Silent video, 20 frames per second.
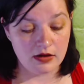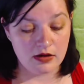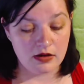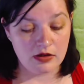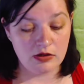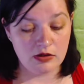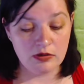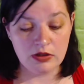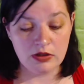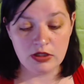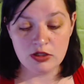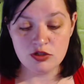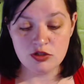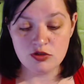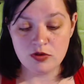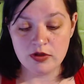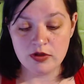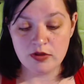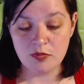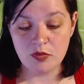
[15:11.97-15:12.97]
you can
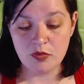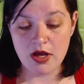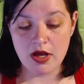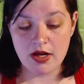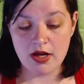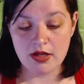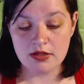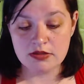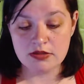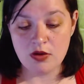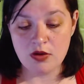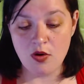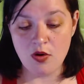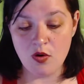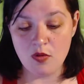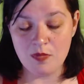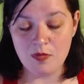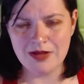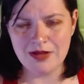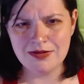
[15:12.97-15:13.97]
enjoy the products the
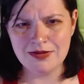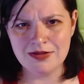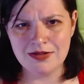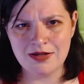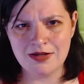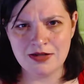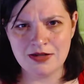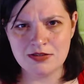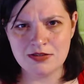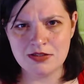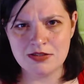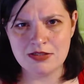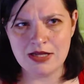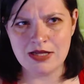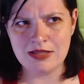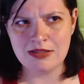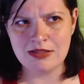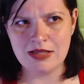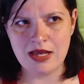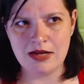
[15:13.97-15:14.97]
whole month and not just
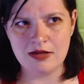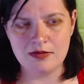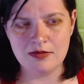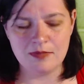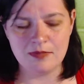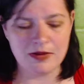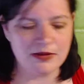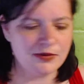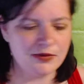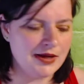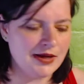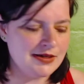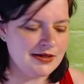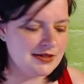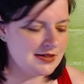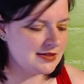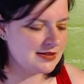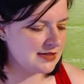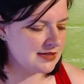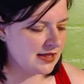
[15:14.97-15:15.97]
at the end of the month. Granted,
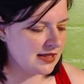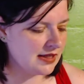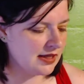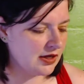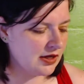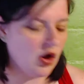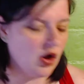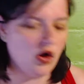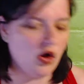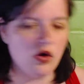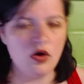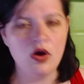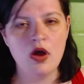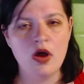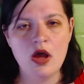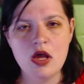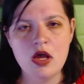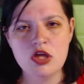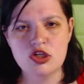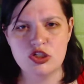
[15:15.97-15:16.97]
it's not like, oh,
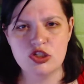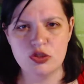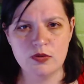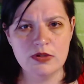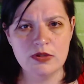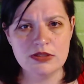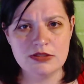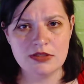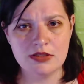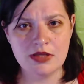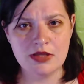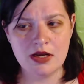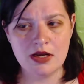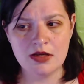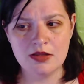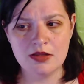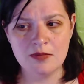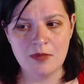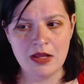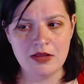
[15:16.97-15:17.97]
2 weeks to the end of
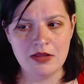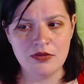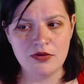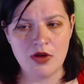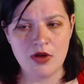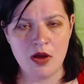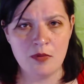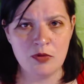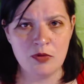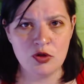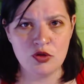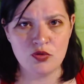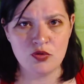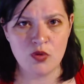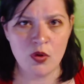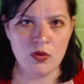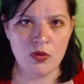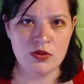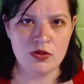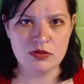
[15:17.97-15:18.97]
the month, now I'm going to
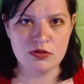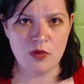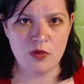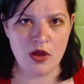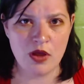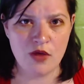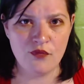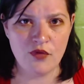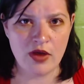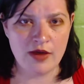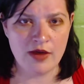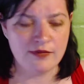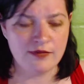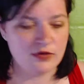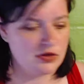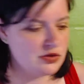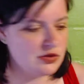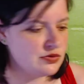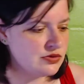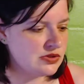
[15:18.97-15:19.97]
throw this away if I haven't
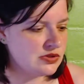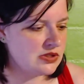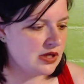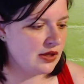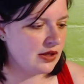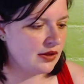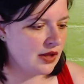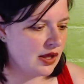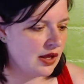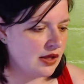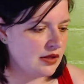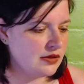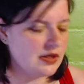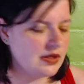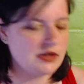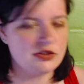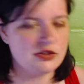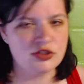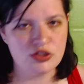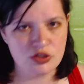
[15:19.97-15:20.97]
used it. Like,
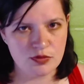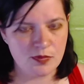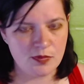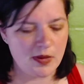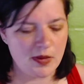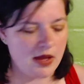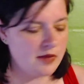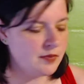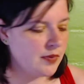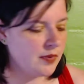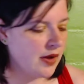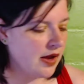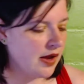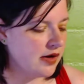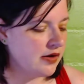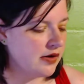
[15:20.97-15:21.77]
that's stupid. But,